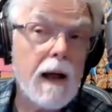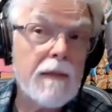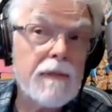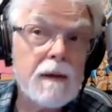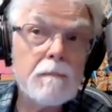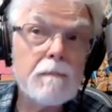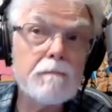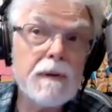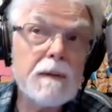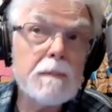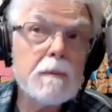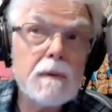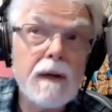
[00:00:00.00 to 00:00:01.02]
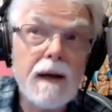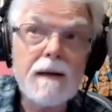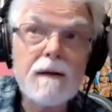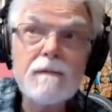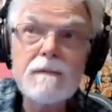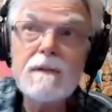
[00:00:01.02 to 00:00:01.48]
I think people
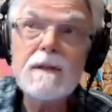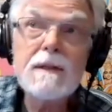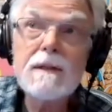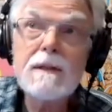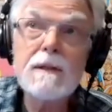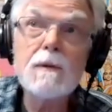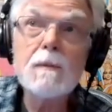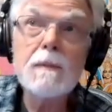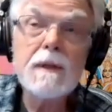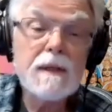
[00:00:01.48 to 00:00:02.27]
kind of just assume